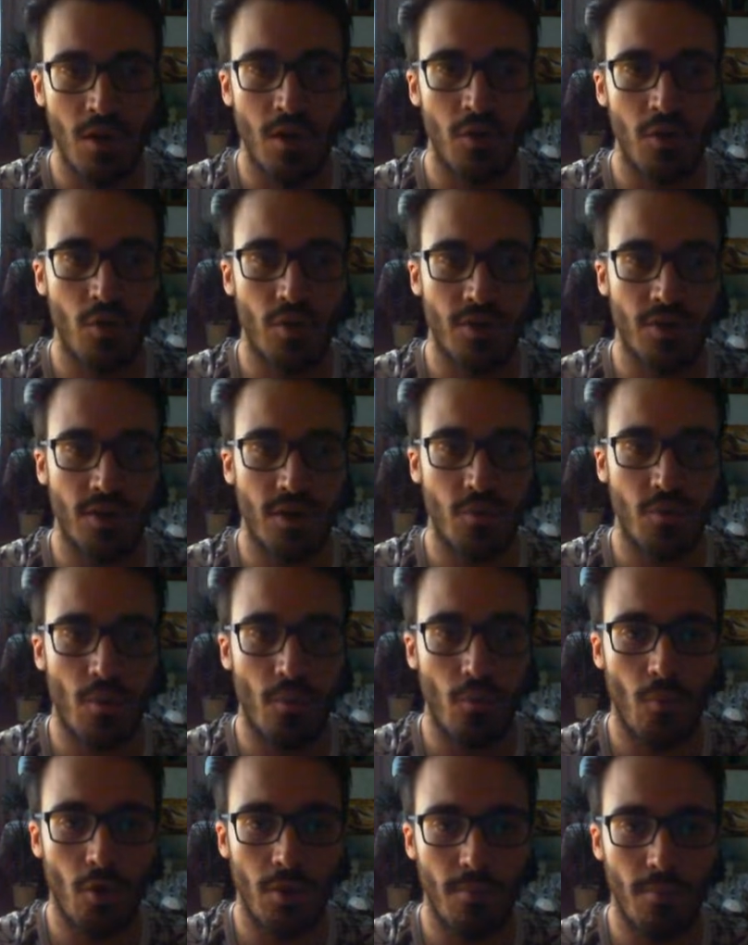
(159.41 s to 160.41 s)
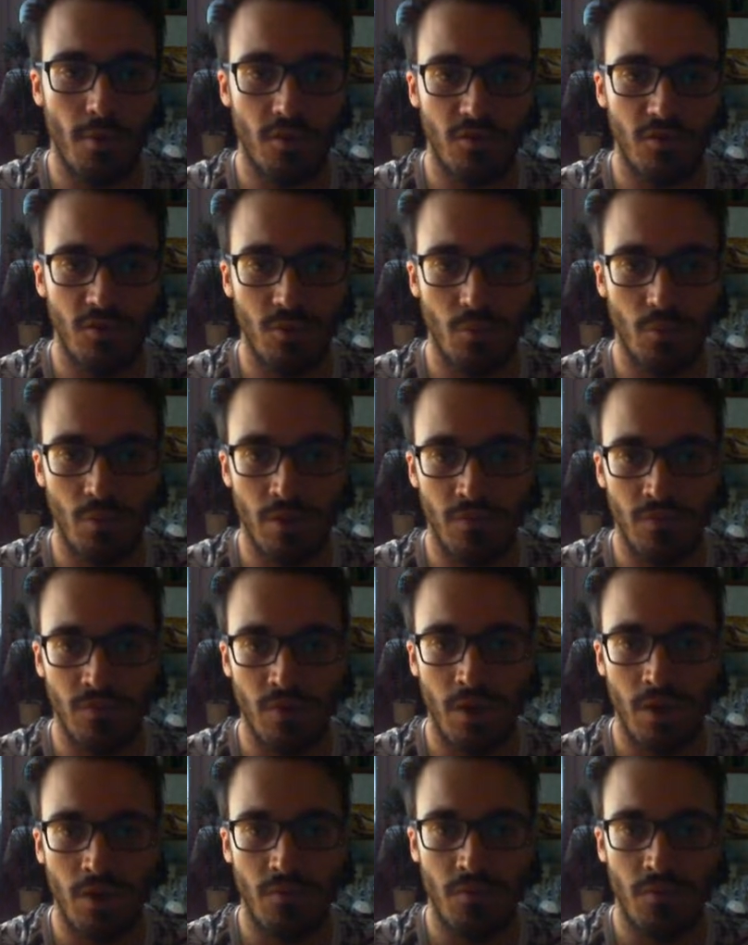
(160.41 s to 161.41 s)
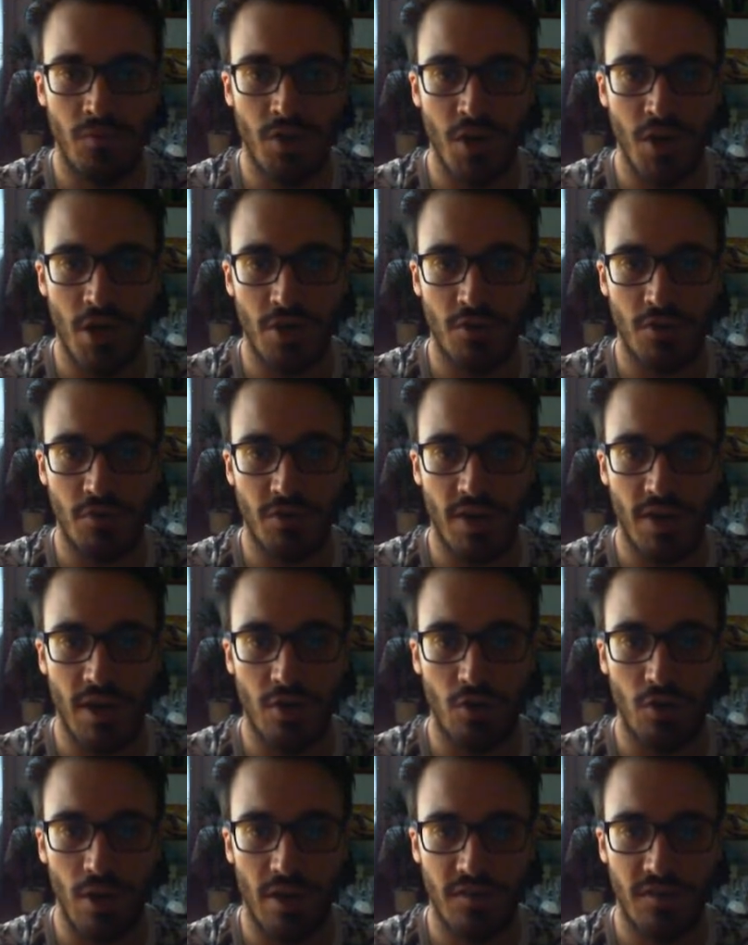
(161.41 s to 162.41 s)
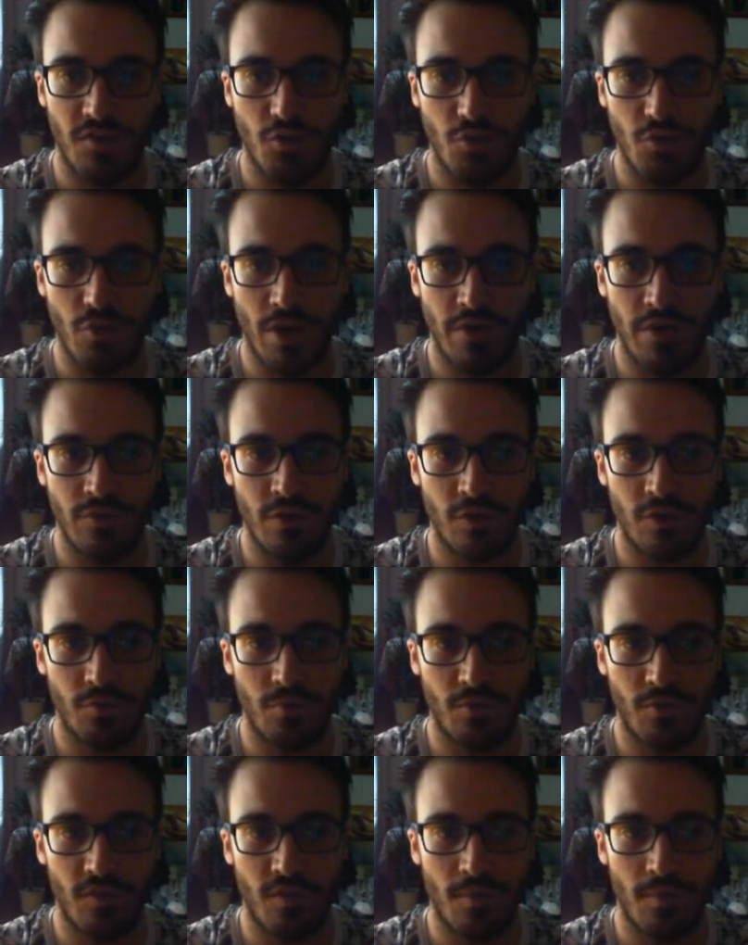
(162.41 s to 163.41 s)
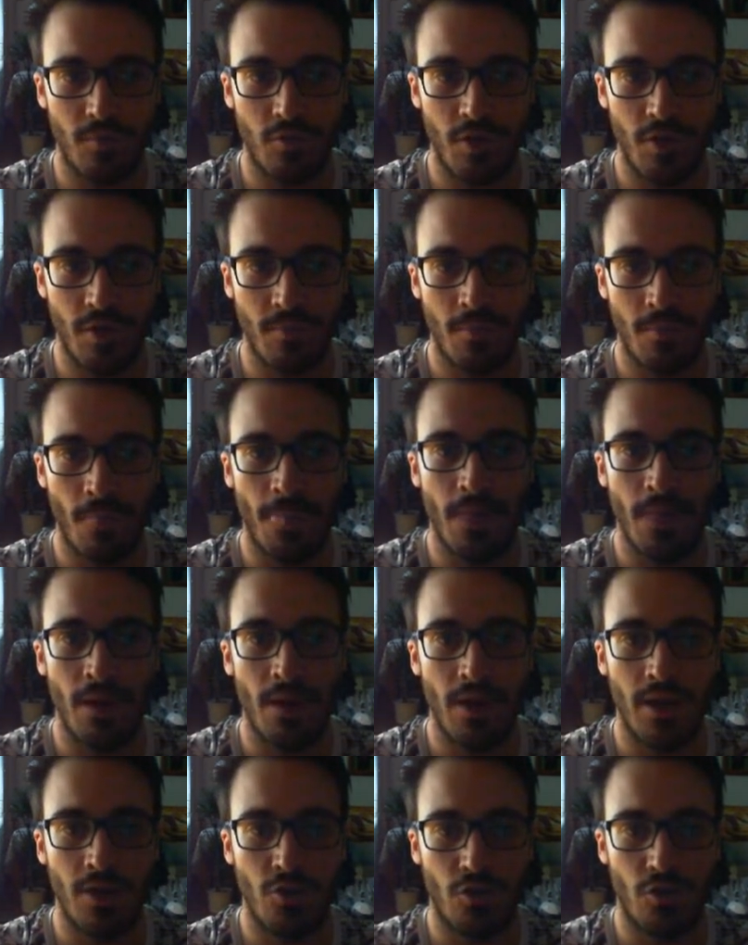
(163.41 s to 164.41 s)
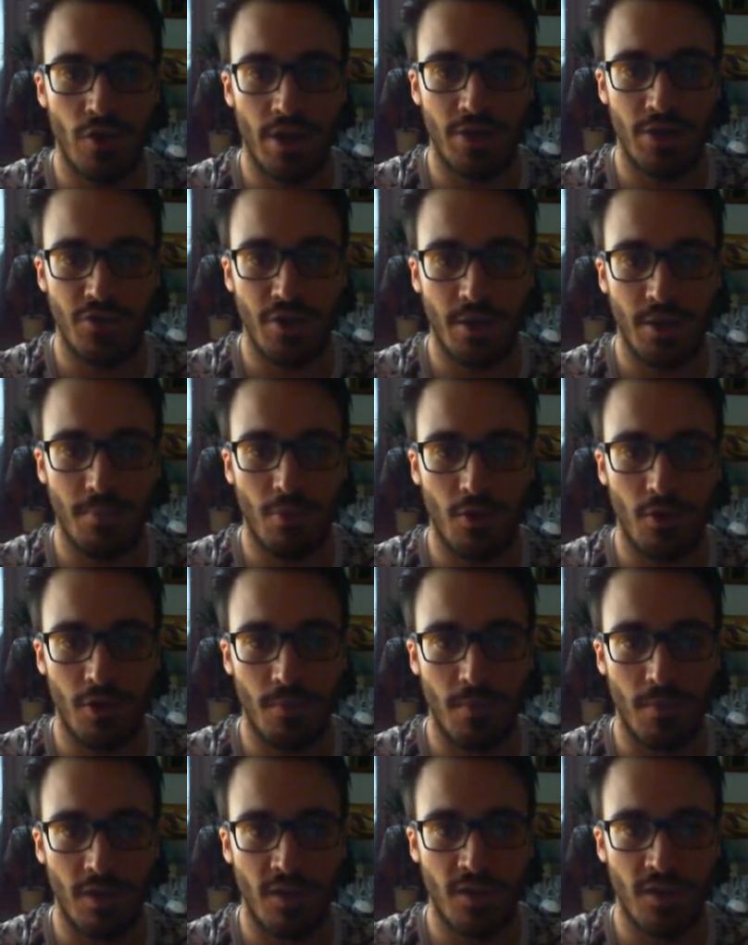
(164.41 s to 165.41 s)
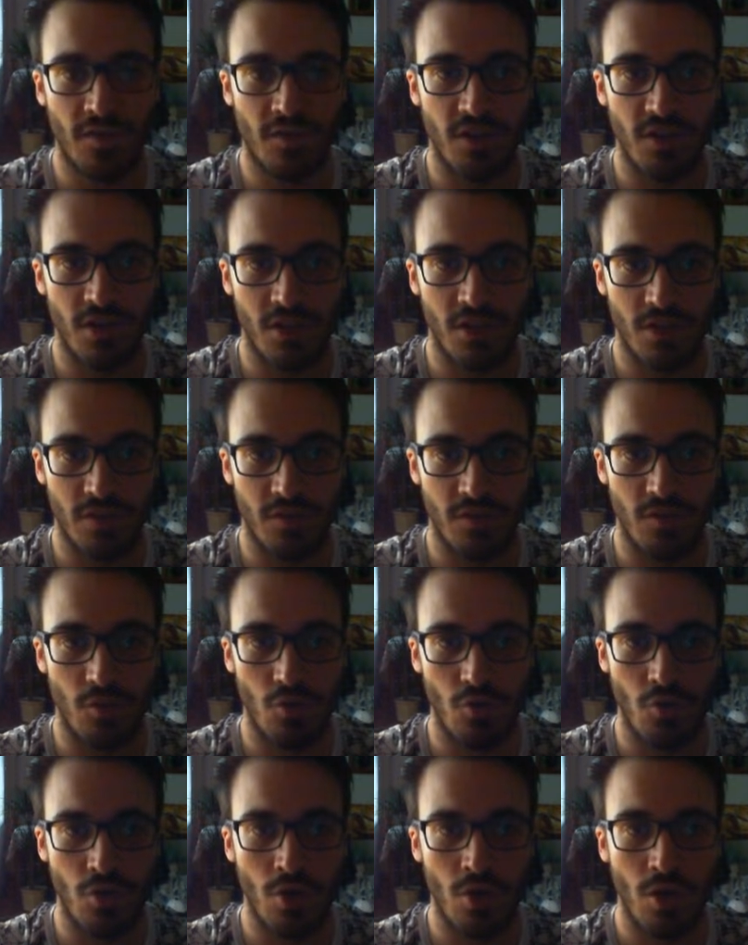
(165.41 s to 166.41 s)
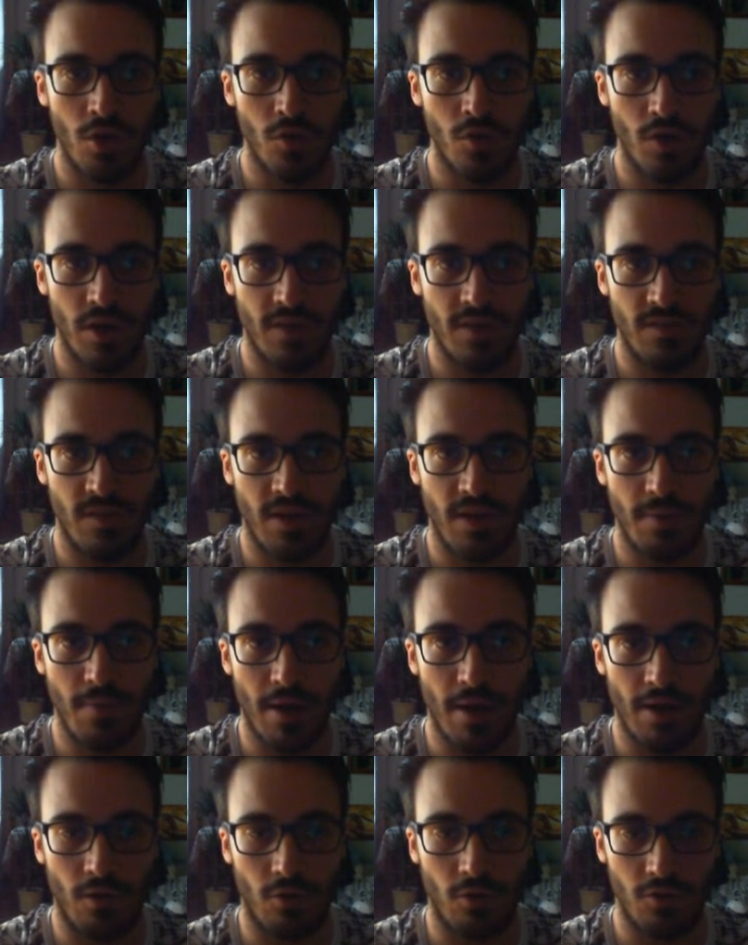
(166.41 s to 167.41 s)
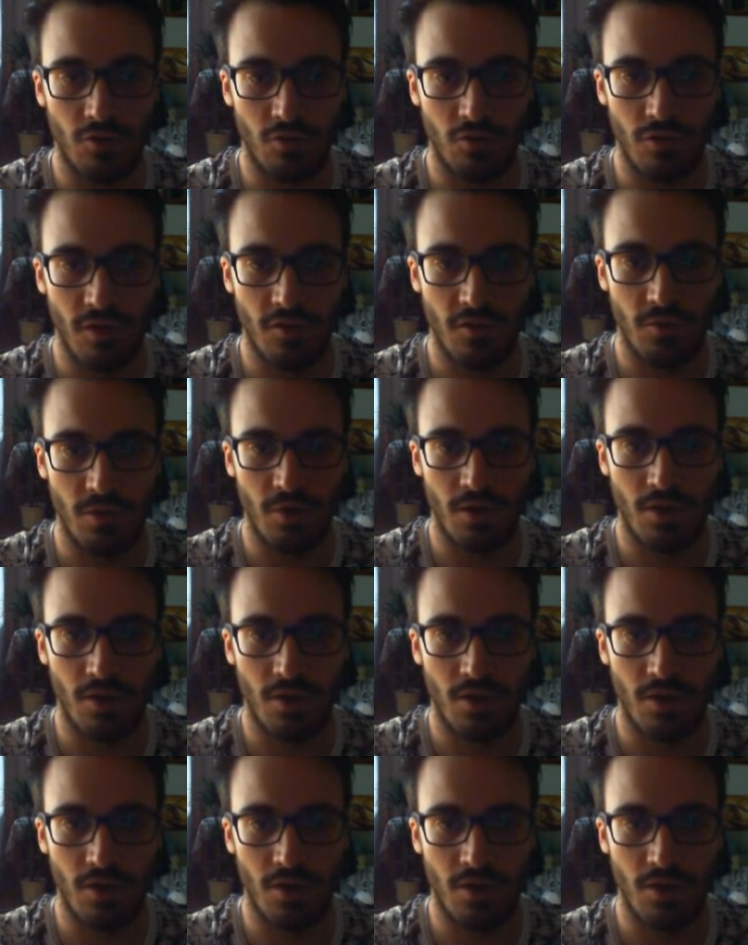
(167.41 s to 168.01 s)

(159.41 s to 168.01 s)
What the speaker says: You can target one water monster with 1500 of attack or less in your graveyard, special summon him in your area appointed by this card, so you can take back also this one.